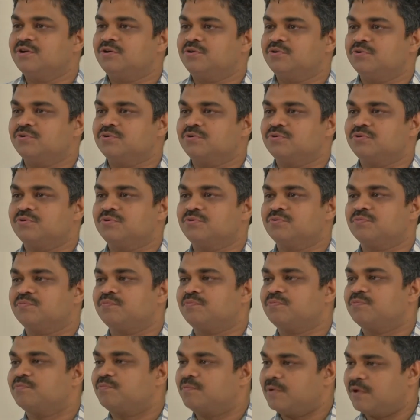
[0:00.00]
to
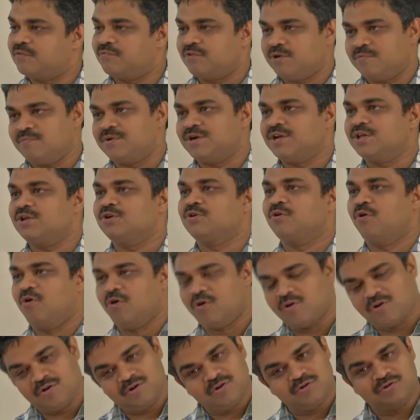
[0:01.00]
everybody
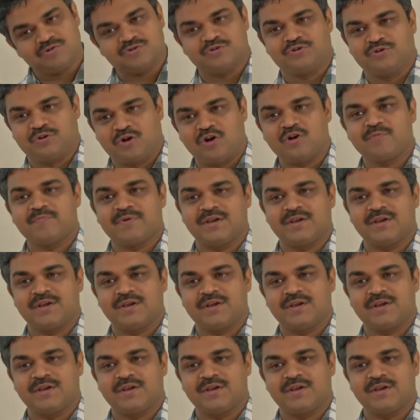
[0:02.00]
or should not